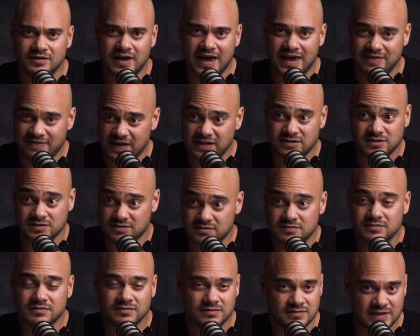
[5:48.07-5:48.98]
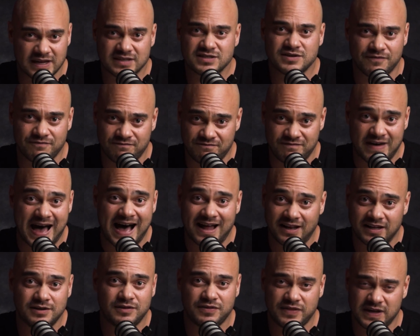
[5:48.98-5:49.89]
And that's a
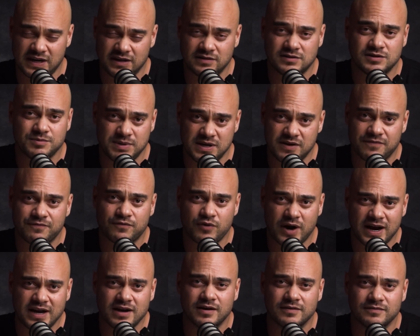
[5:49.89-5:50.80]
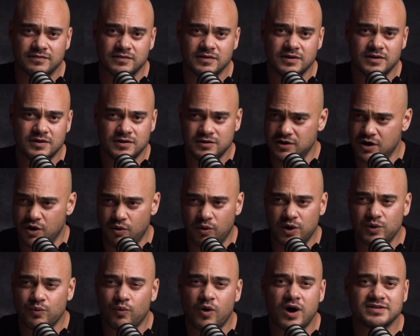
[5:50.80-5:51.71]
valid thing to be afraid of. No
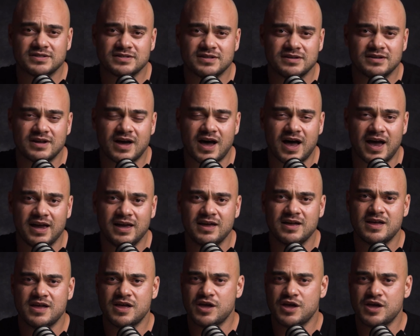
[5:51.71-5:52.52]
one wants to die.